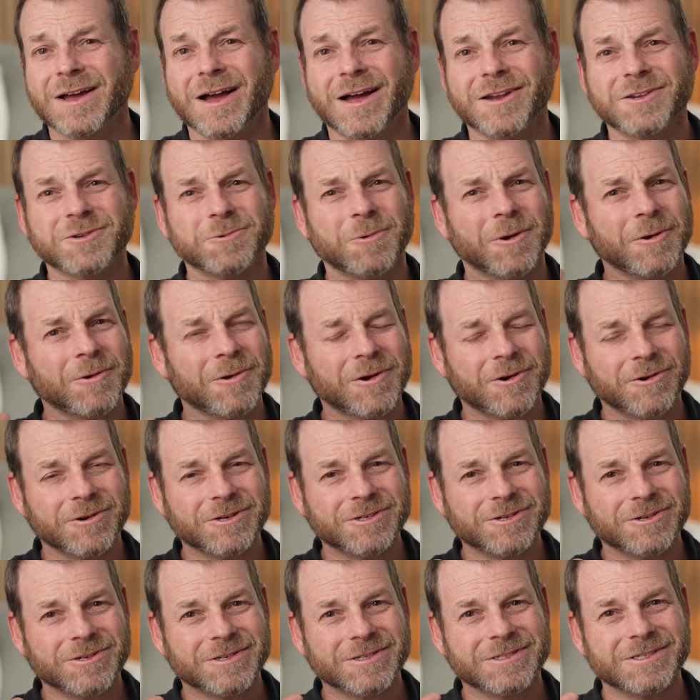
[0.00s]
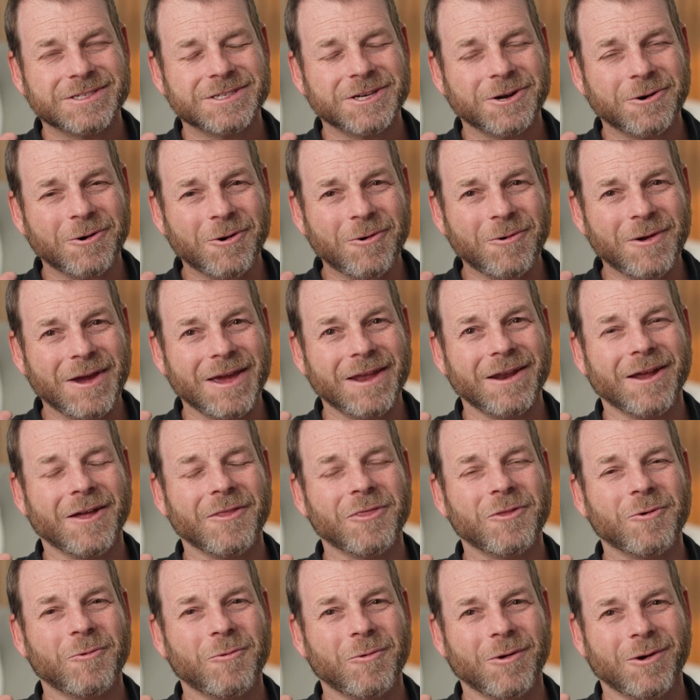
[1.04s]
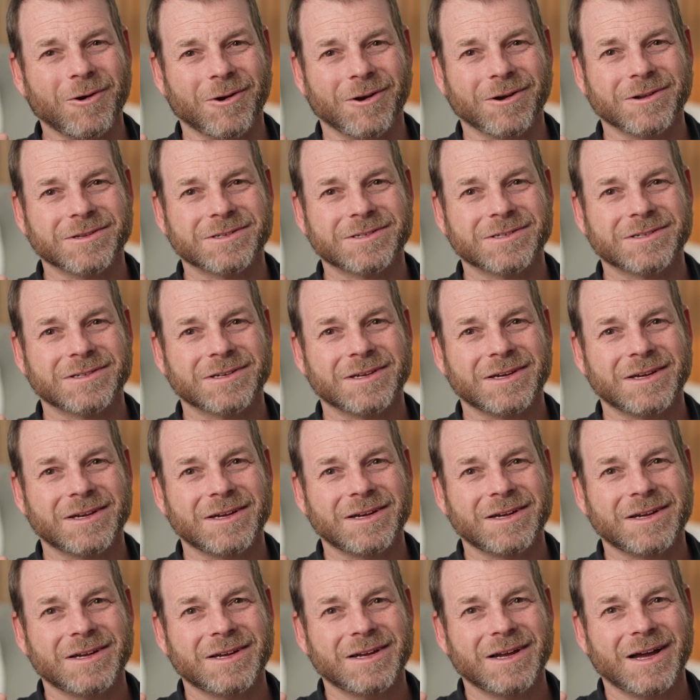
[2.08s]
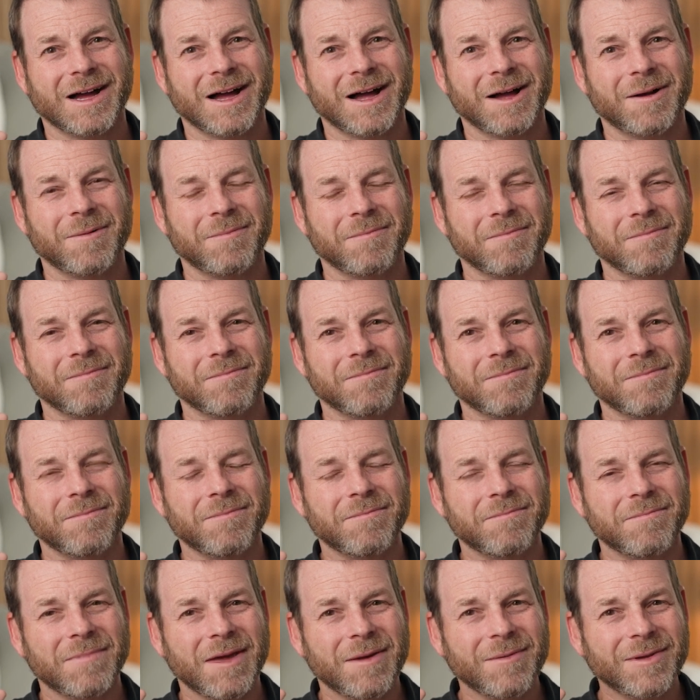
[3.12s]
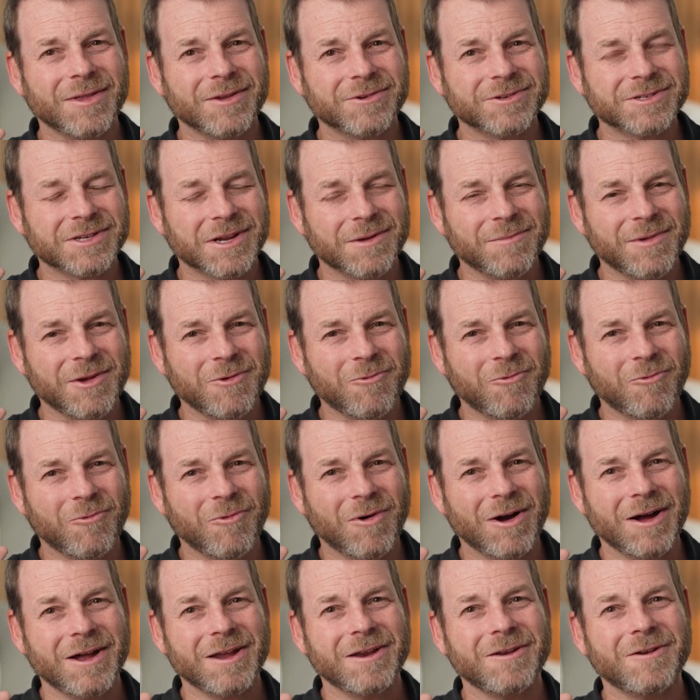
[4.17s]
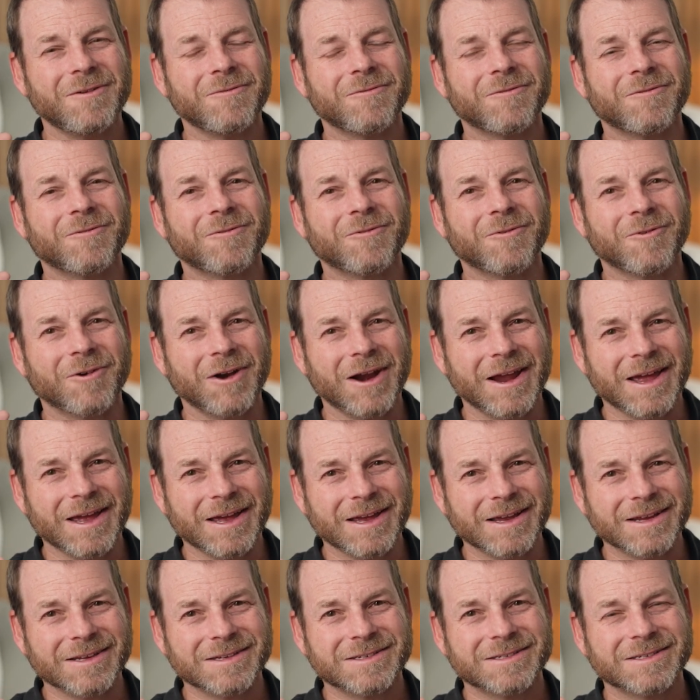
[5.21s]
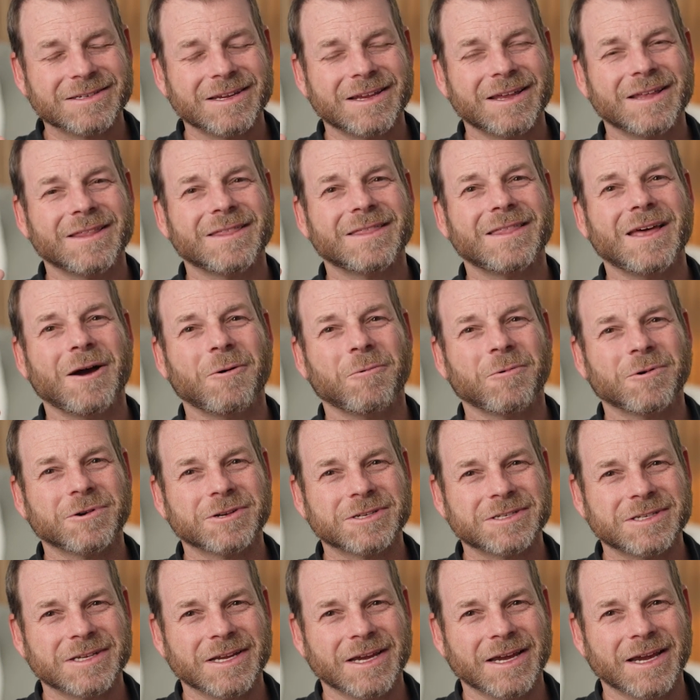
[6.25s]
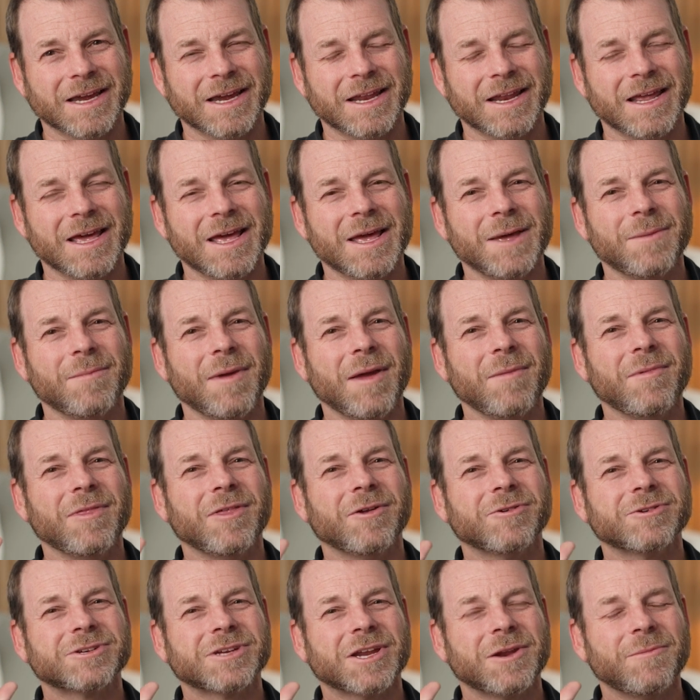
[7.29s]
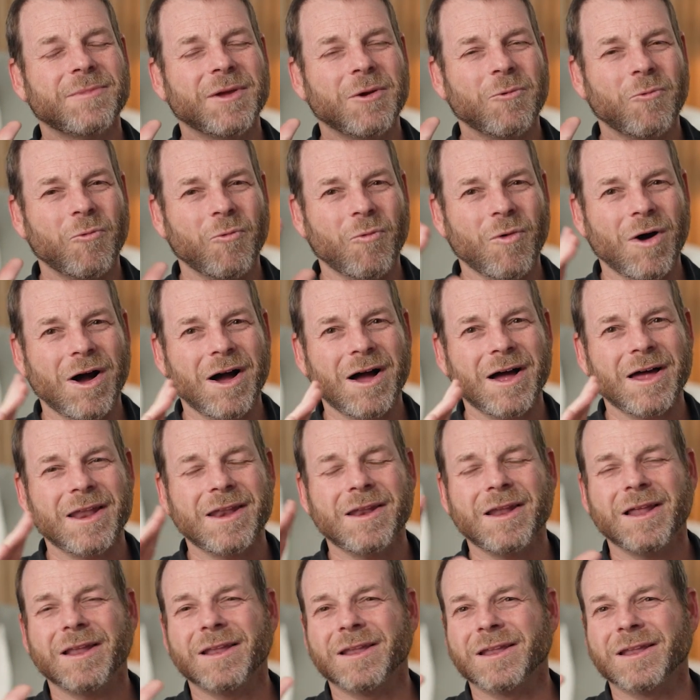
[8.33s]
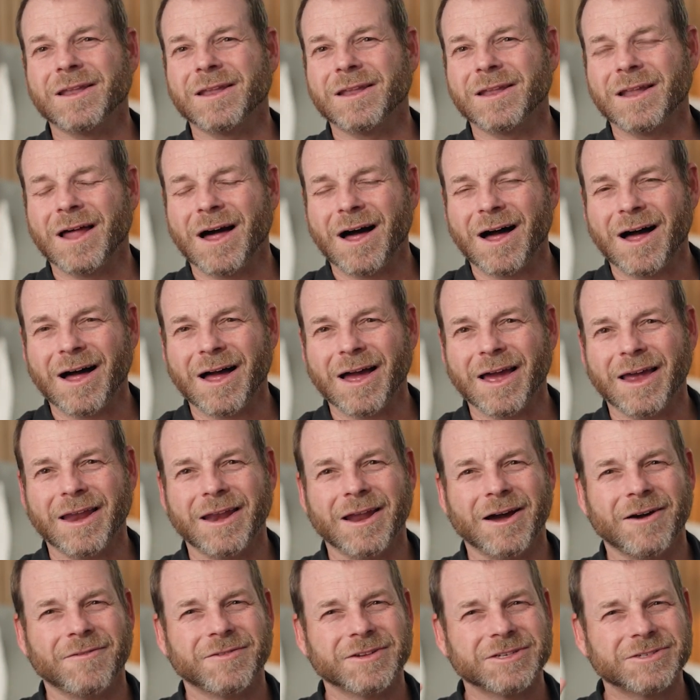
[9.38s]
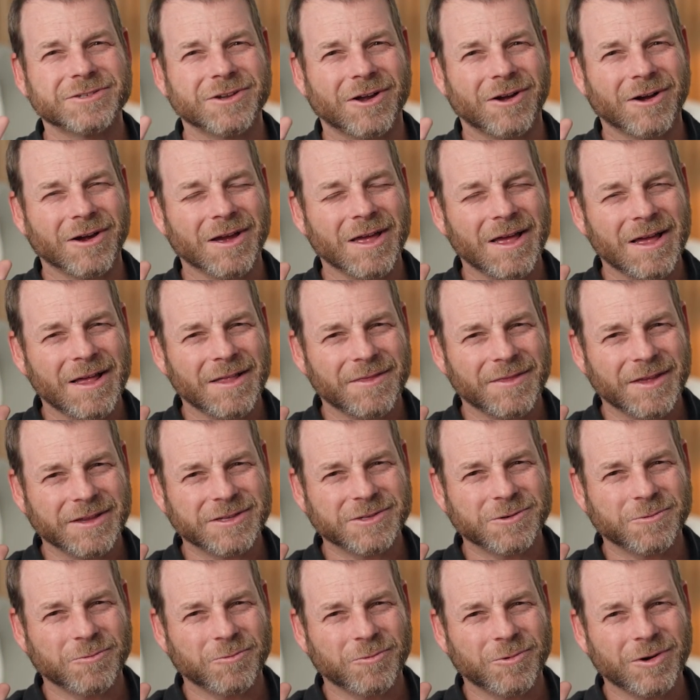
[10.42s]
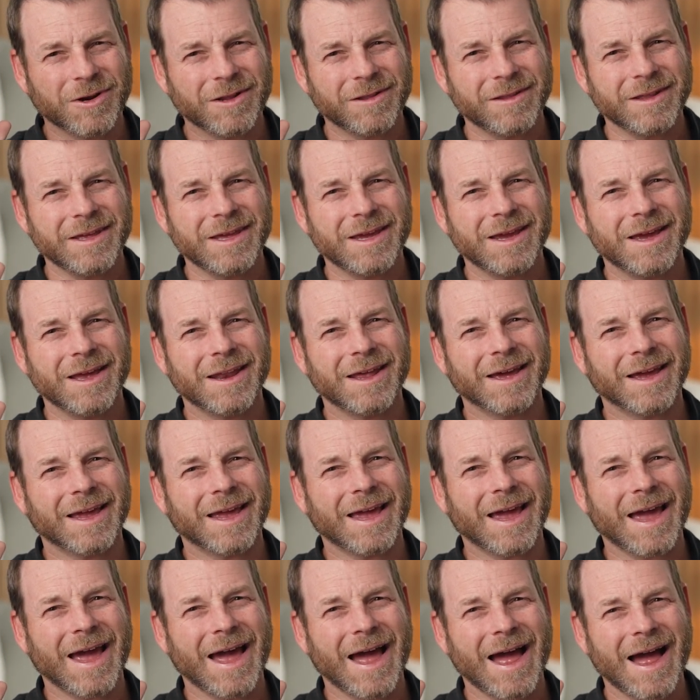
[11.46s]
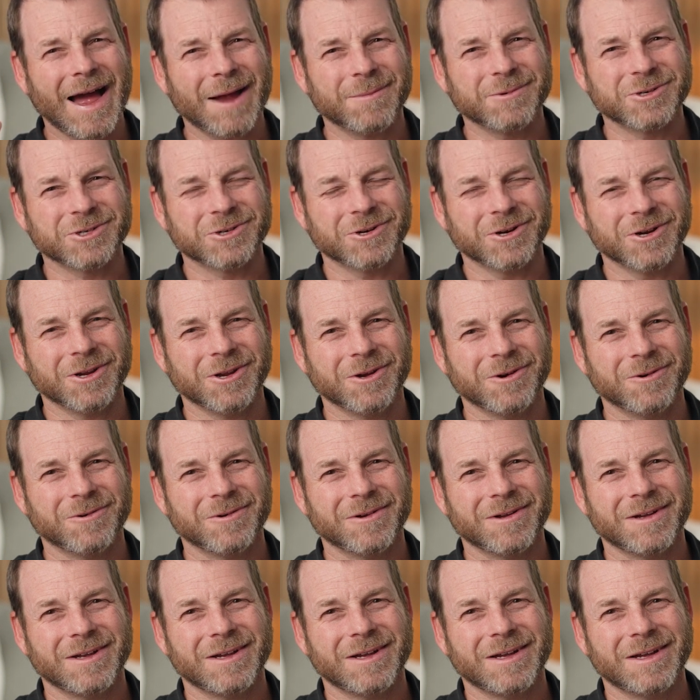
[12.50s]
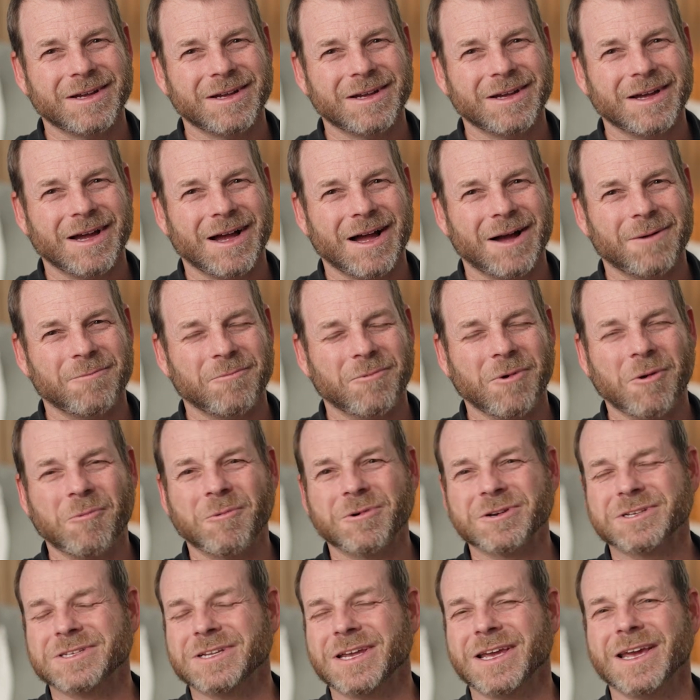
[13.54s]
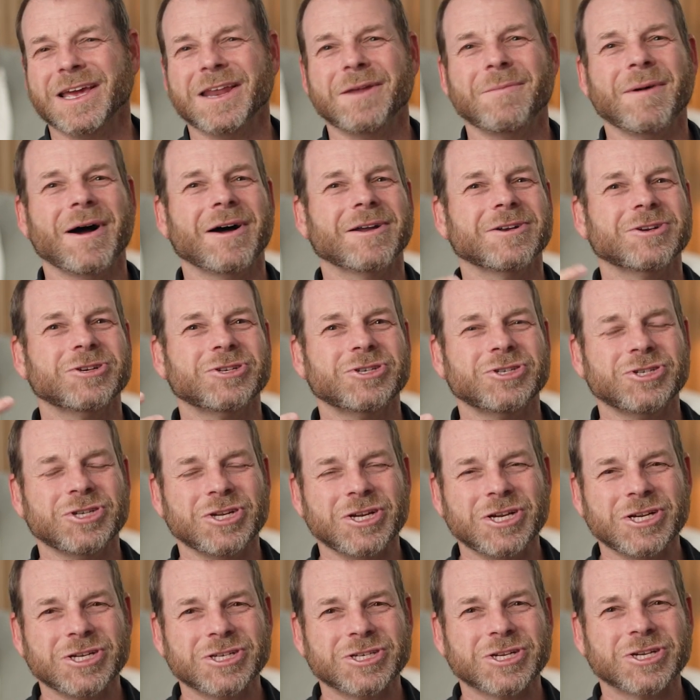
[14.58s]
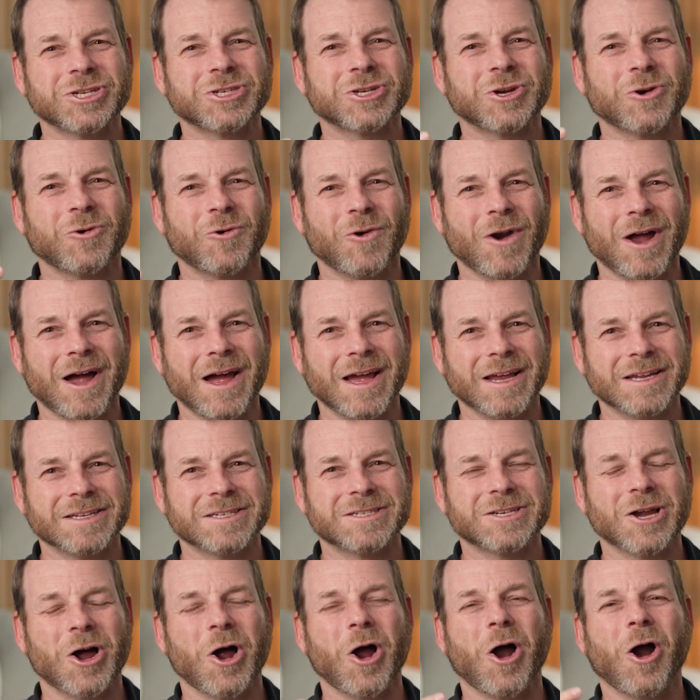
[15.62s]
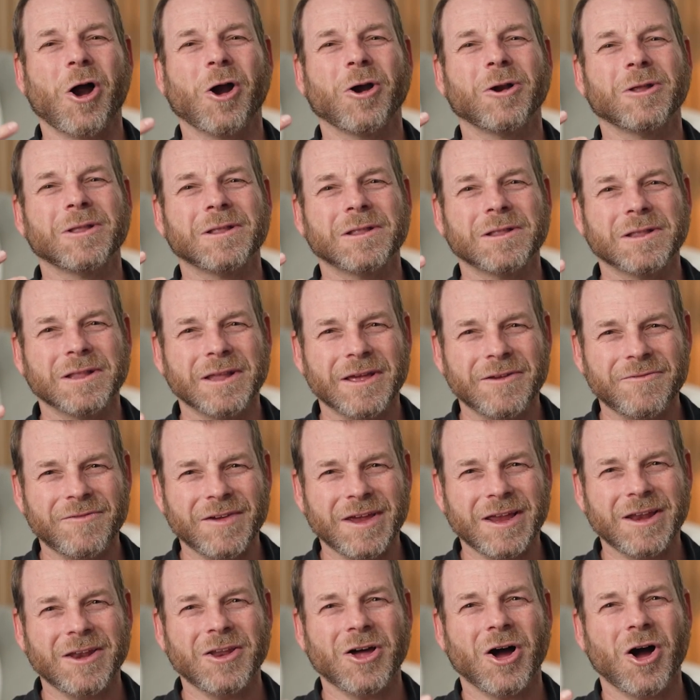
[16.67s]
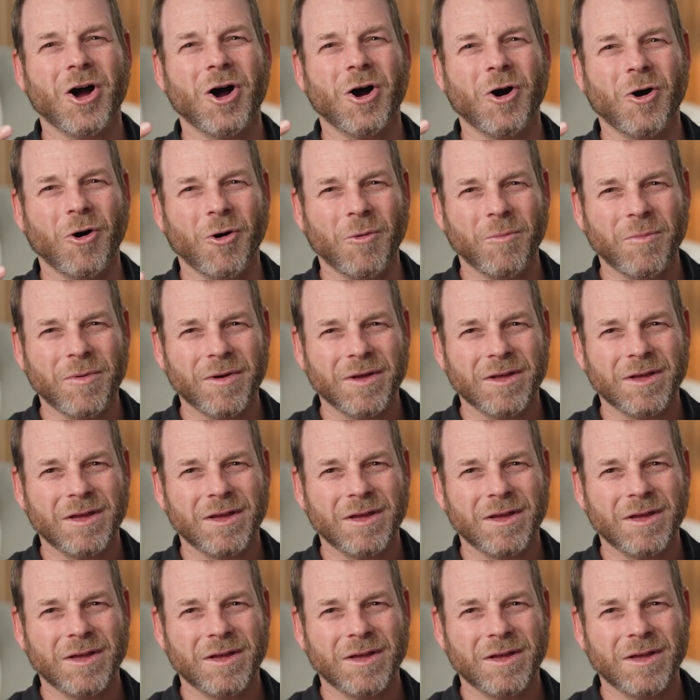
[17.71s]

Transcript: I just want to encourage you, zero in on the words. Maybe there's going to be one phrase that we're singing. Maybe there's going to be one line of a song that's really going to capture you. When we're singing about Jesus Christ, our living hope.